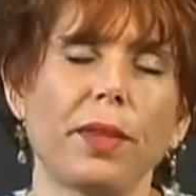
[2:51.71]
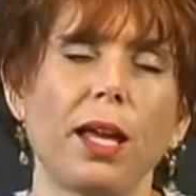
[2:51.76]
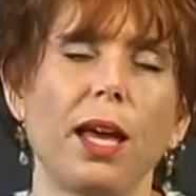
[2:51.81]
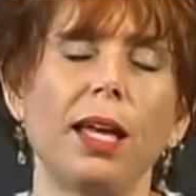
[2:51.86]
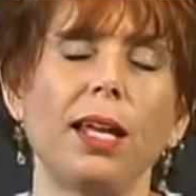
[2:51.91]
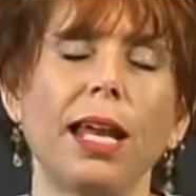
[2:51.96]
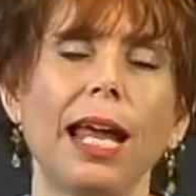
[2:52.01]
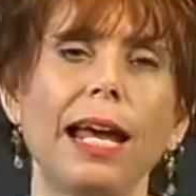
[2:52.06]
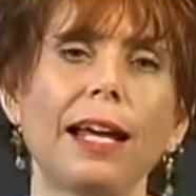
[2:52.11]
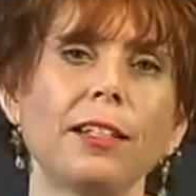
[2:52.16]

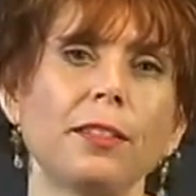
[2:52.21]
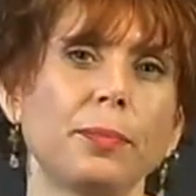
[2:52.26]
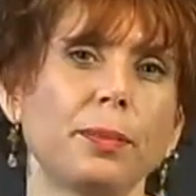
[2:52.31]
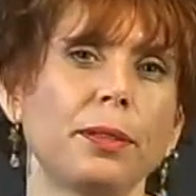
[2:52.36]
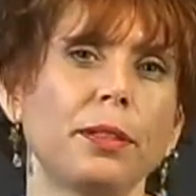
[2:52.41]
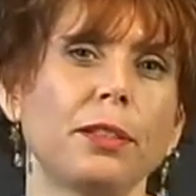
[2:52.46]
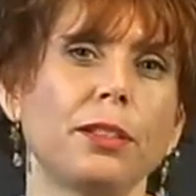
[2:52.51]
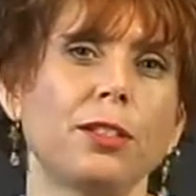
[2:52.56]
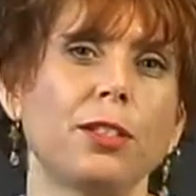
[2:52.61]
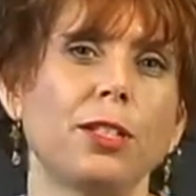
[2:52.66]
And
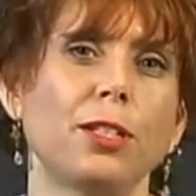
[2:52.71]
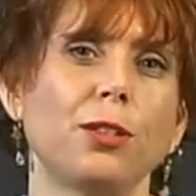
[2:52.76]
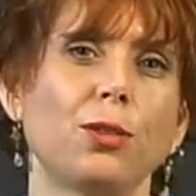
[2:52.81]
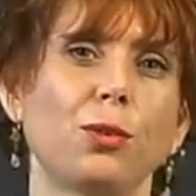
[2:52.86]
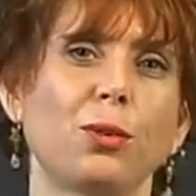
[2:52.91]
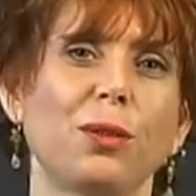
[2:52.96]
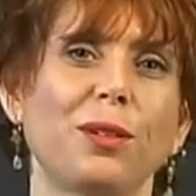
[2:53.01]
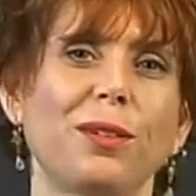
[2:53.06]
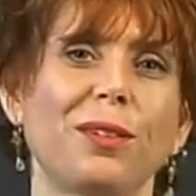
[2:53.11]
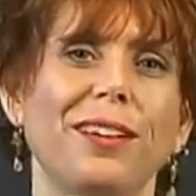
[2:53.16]
Asperger's
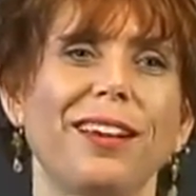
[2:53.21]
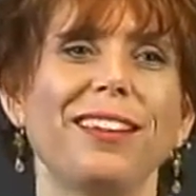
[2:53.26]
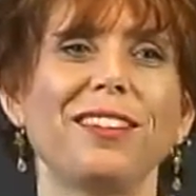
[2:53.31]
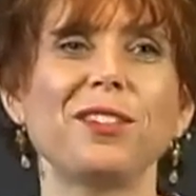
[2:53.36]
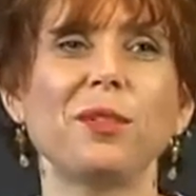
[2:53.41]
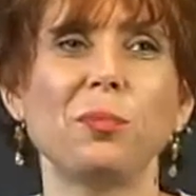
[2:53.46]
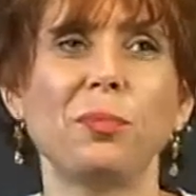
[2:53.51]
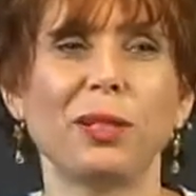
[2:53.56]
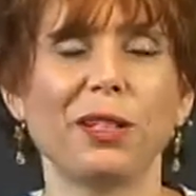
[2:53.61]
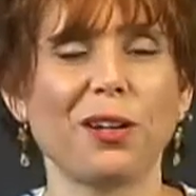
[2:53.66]
disorder is
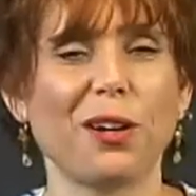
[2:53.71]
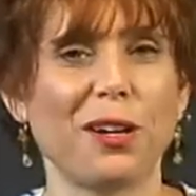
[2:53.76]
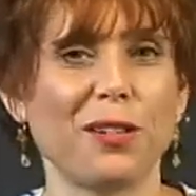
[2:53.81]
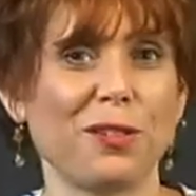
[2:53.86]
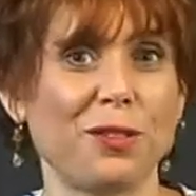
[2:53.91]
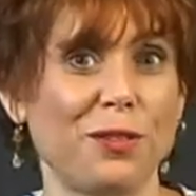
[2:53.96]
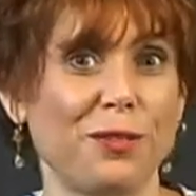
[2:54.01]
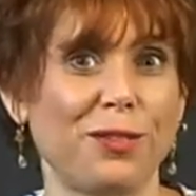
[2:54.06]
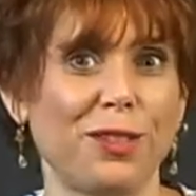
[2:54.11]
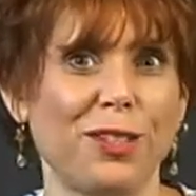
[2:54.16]
a bit
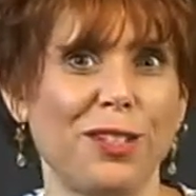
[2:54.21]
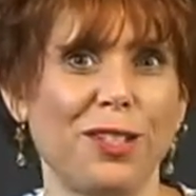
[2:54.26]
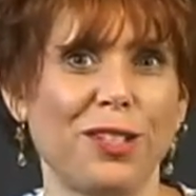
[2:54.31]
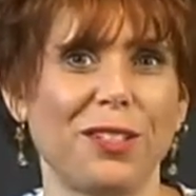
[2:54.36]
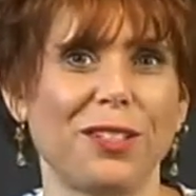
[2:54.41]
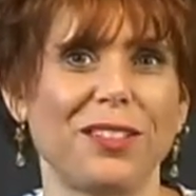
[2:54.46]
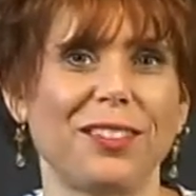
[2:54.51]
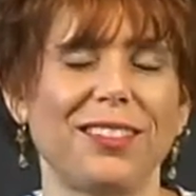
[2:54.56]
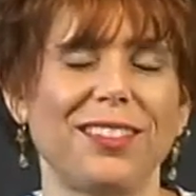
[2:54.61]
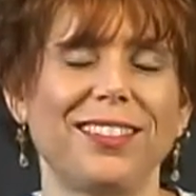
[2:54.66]

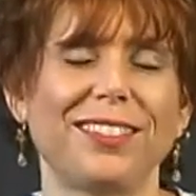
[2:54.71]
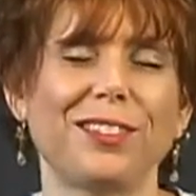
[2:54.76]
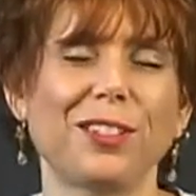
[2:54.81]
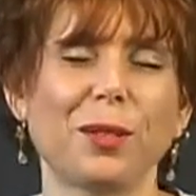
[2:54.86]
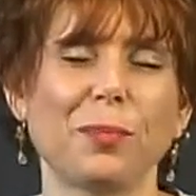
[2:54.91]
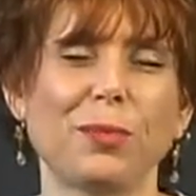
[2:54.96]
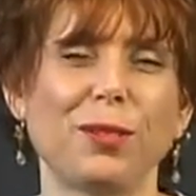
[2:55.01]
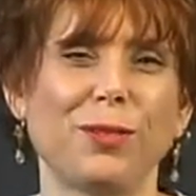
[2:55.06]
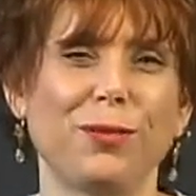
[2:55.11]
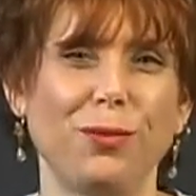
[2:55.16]
controversial in
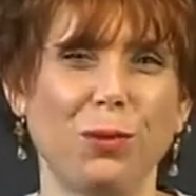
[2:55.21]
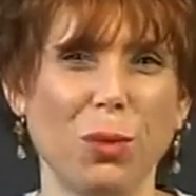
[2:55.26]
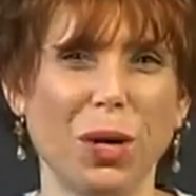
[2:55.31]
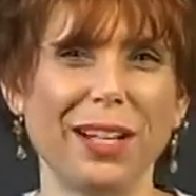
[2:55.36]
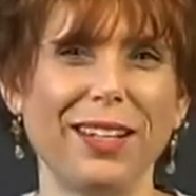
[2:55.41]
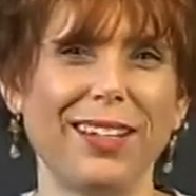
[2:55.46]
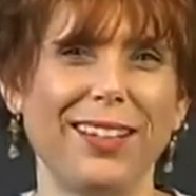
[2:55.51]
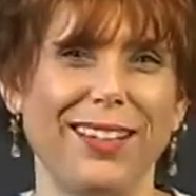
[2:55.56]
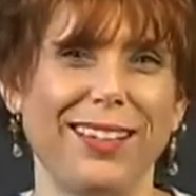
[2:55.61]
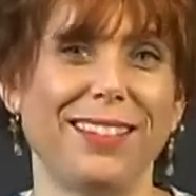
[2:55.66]
terms of what
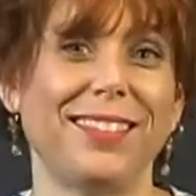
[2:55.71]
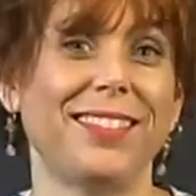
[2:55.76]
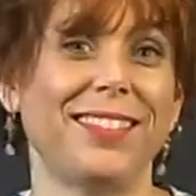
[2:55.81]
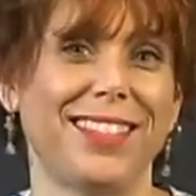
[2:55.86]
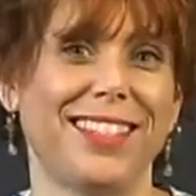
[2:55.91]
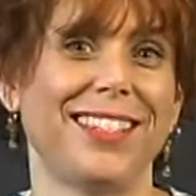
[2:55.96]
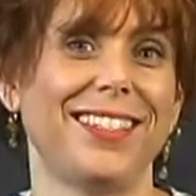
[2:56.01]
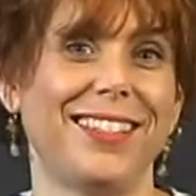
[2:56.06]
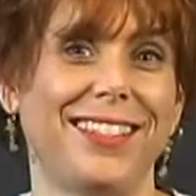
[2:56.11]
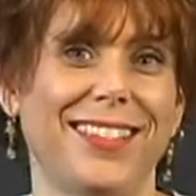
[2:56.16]
it
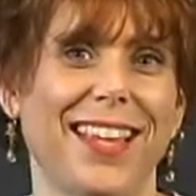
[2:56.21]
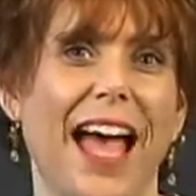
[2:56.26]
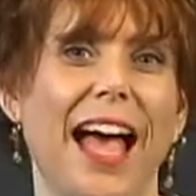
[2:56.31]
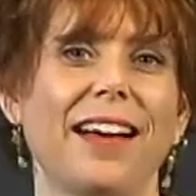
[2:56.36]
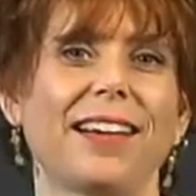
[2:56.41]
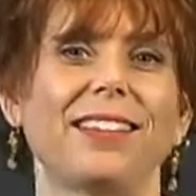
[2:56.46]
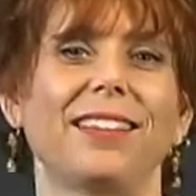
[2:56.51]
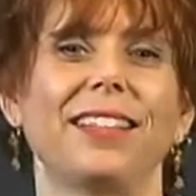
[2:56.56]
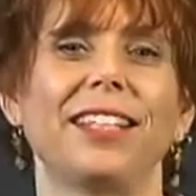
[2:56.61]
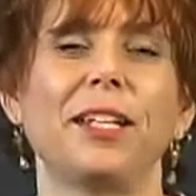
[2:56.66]
is
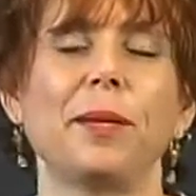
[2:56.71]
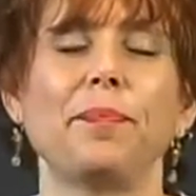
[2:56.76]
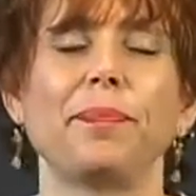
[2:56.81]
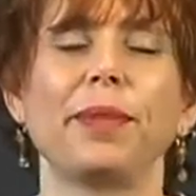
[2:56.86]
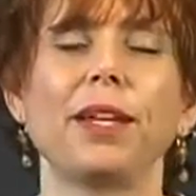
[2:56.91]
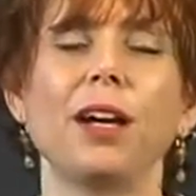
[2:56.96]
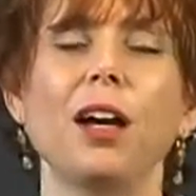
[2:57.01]
exactly.